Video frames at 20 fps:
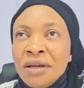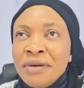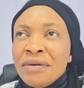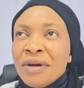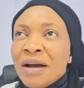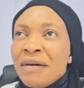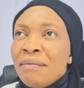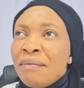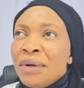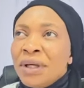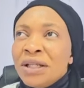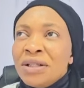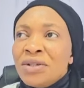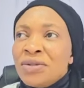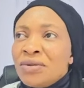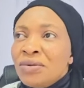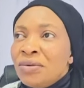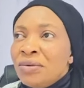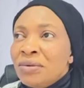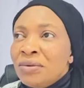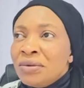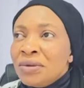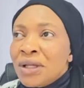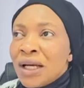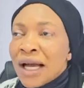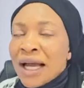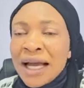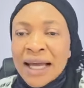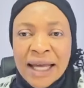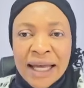You have been to
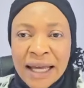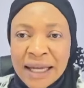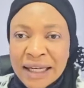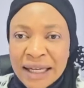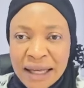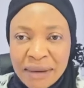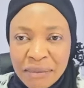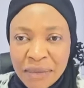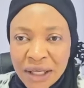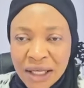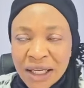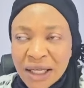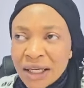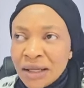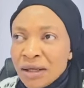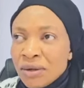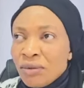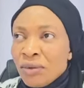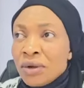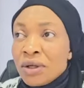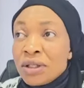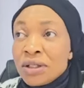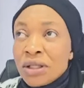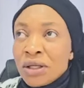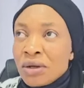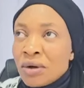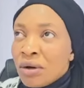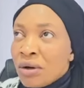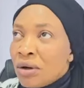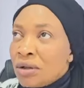academic, what is
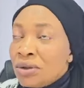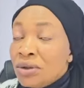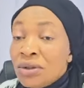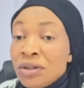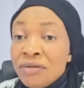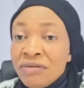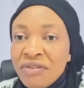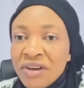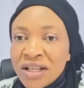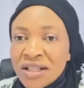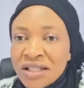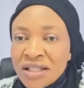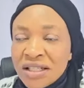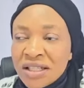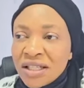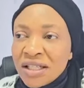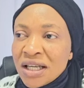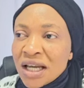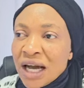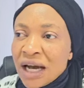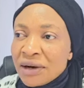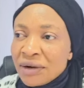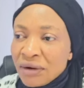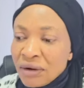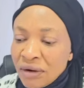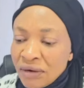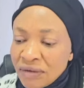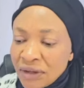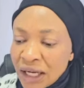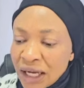it called, university and
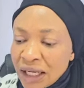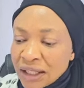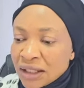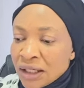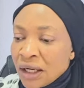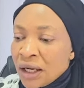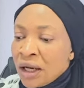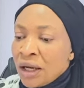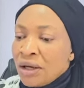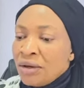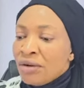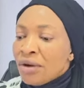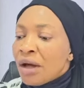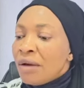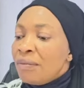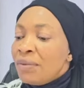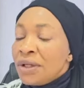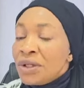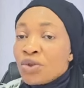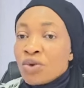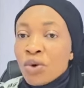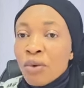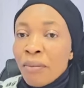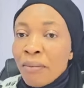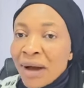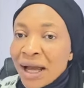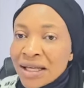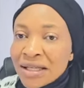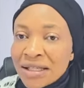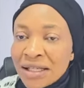all of that. You have been to
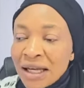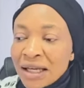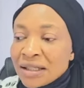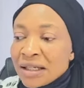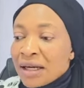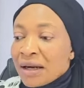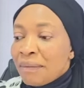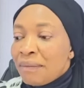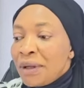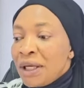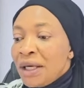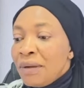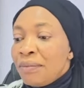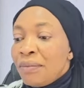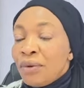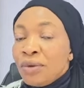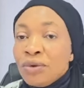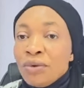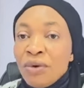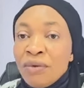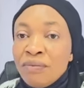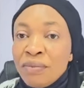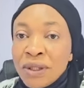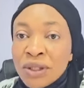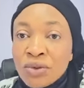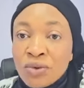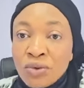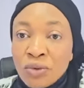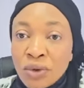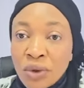master, there are people, you have
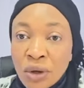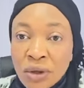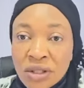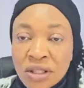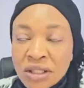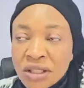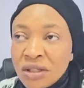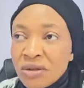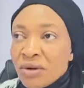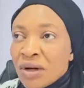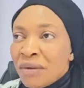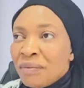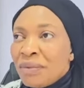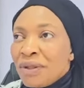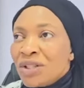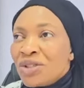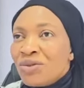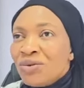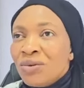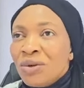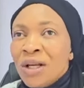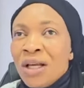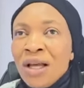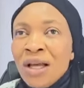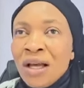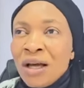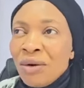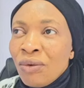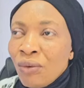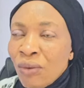been to nursing, you have been to
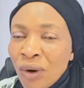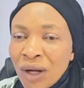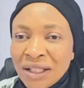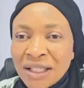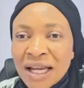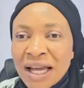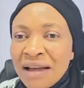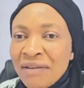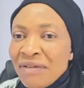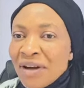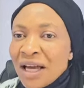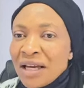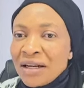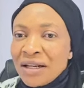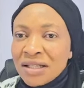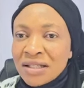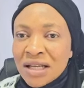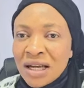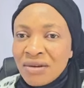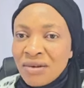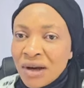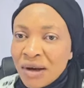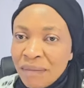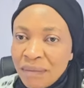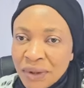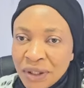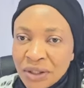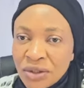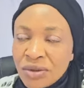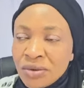whatever it is that you
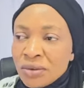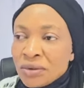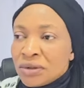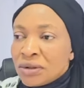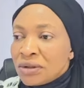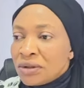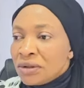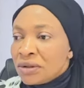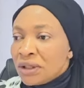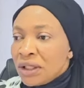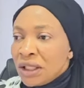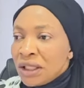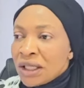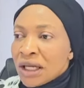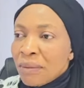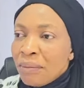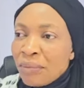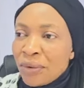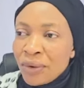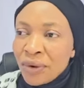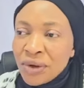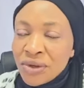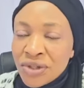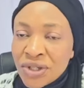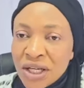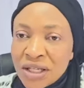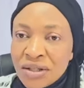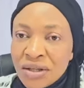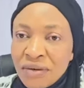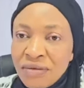have been to. In the
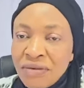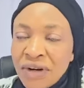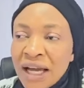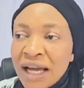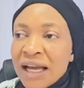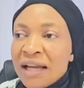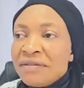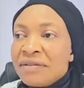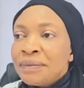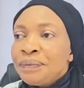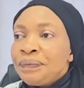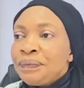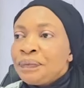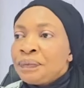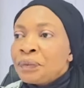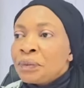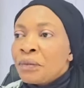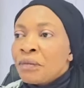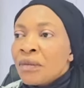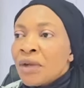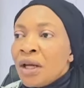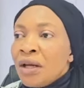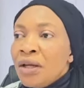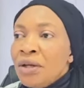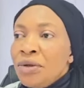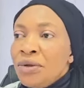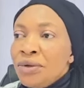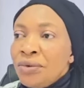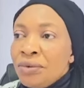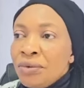process of life,
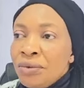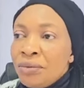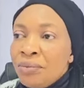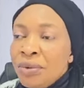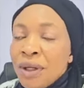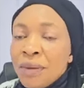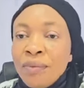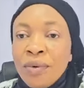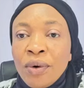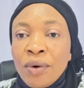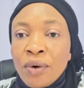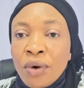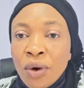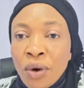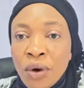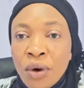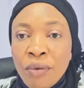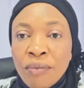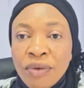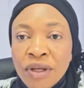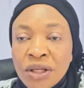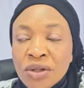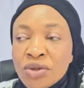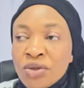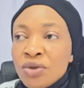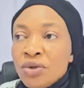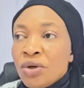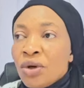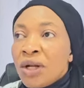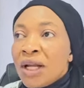people come
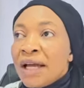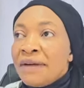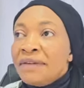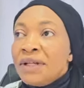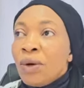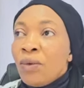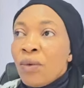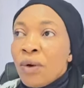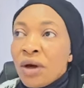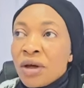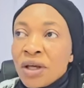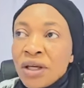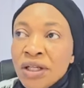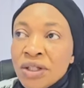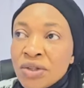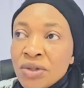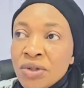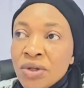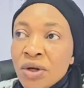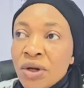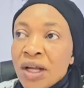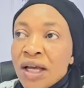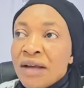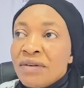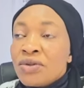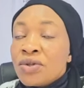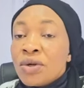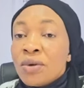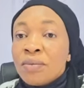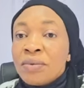into your life, they walk into your
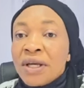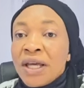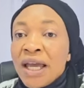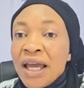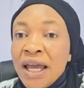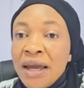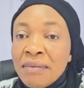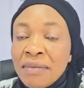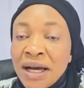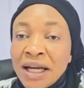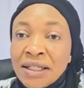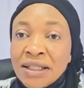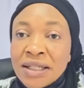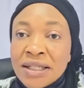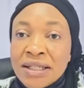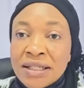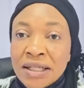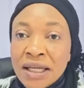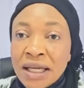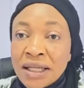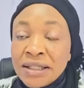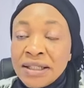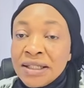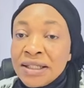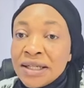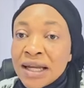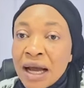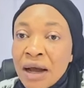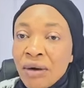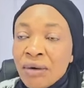life. Some came and they stayed
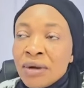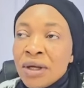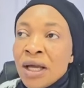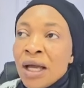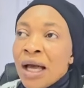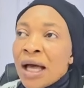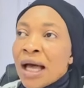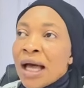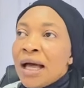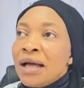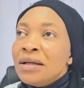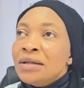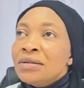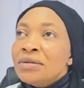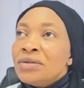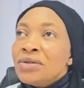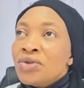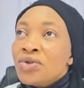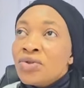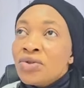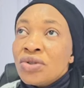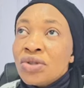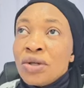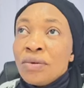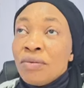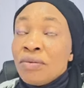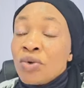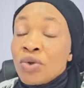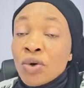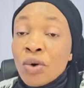till now. And
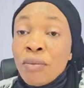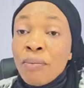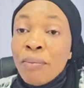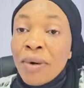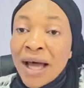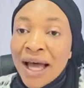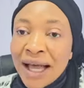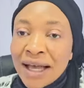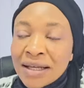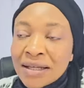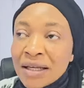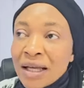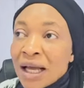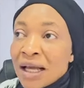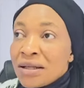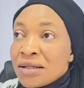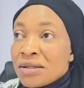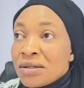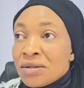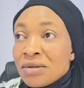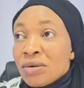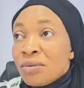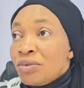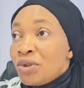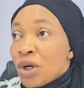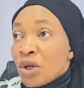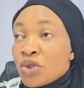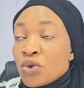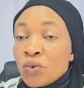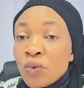some pass and
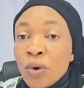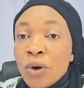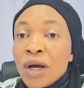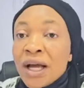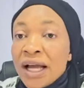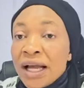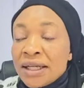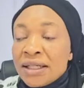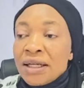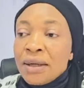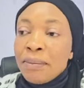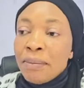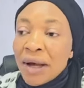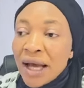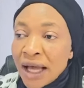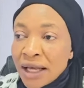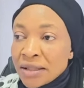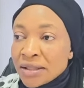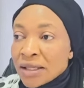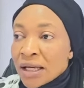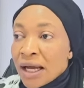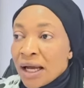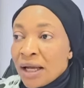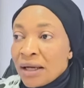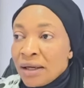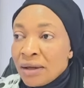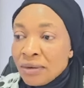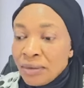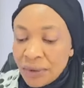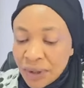some just walk and they passed.
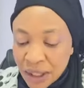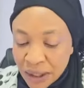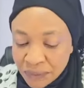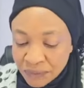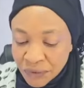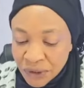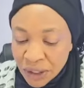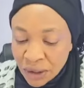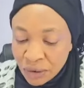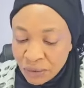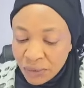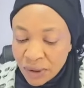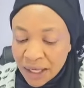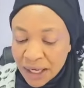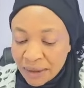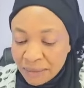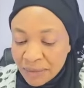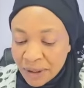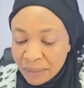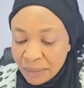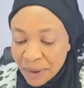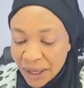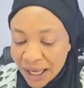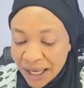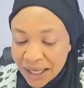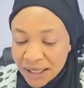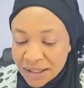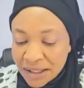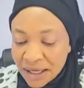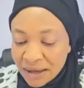Hallelujah. When I mean
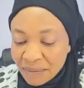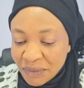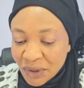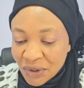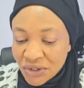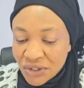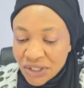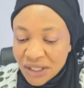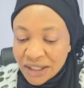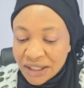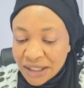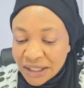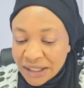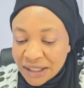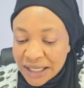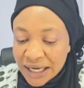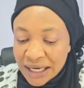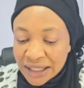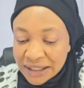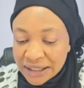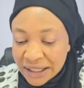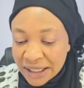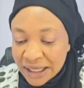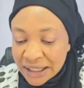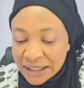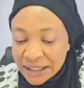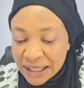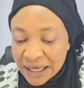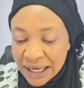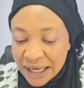pass, I'm not saying that they are dead.